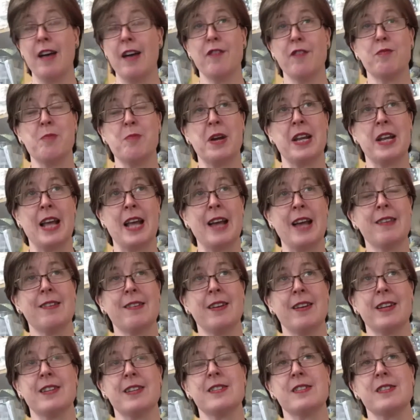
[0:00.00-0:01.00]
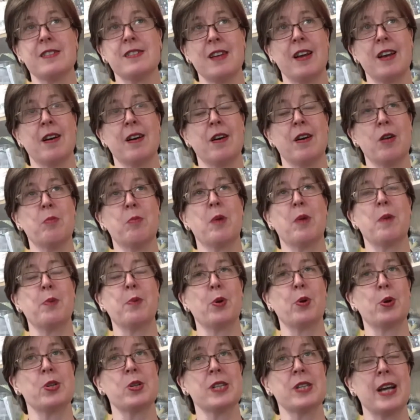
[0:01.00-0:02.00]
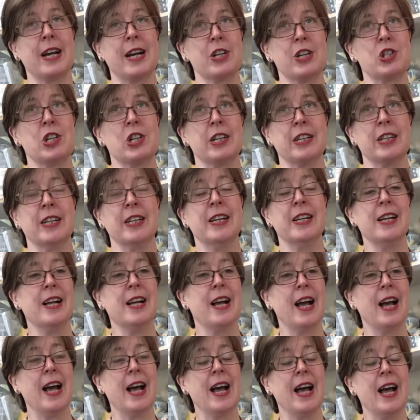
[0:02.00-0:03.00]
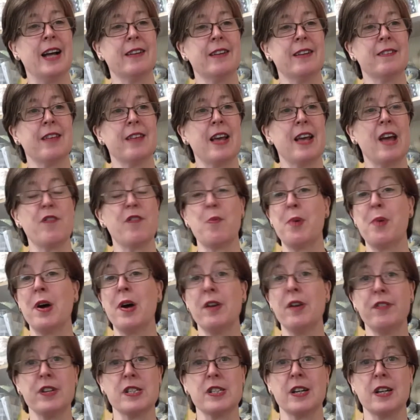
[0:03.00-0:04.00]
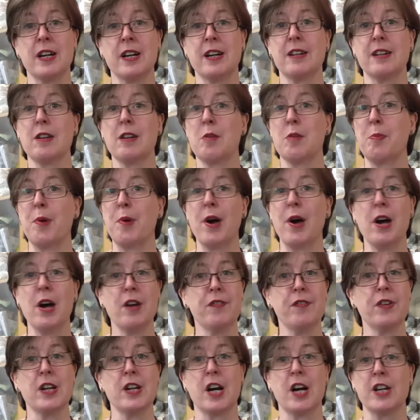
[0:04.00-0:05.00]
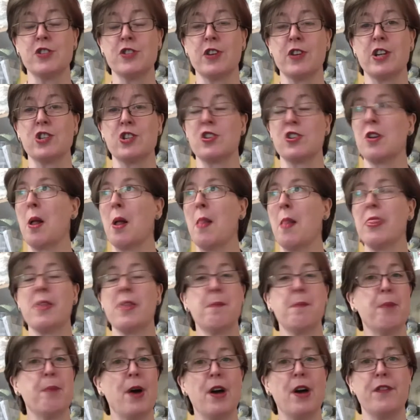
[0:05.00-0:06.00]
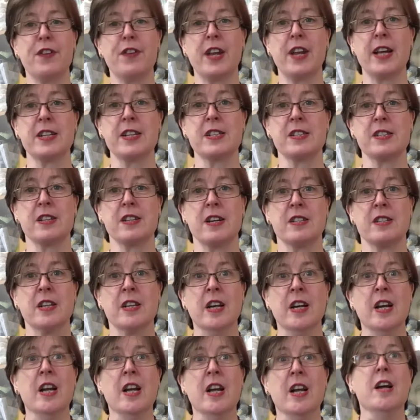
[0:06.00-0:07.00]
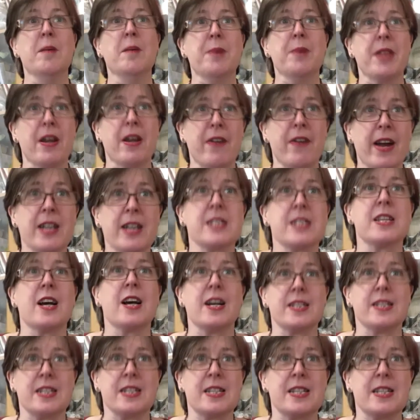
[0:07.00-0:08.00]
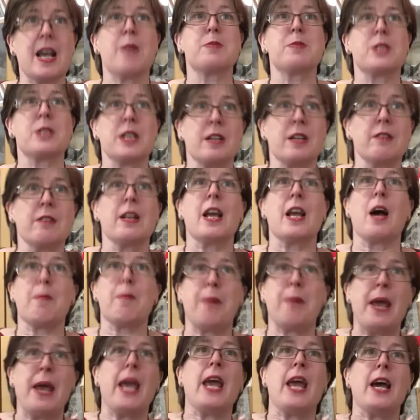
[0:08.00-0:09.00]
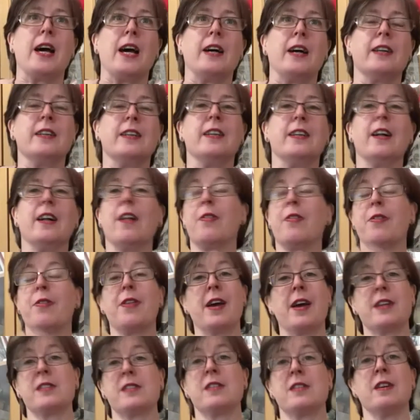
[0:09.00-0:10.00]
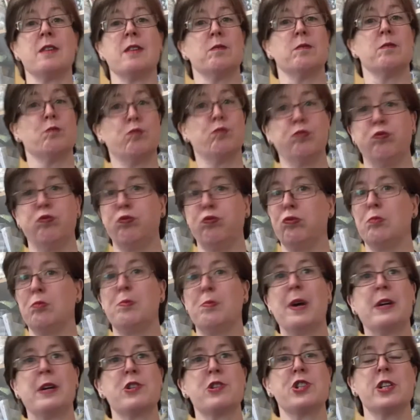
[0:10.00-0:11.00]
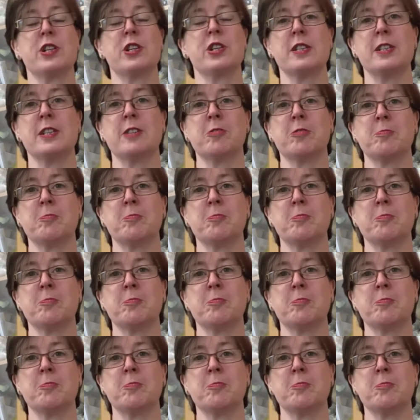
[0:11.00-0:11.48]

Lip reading: many athletes on my books actually, and they have a perfect diet, perfect hydration, a perfect exercise. Their anxiety is absolutely up here. That's it. Bowel shut down,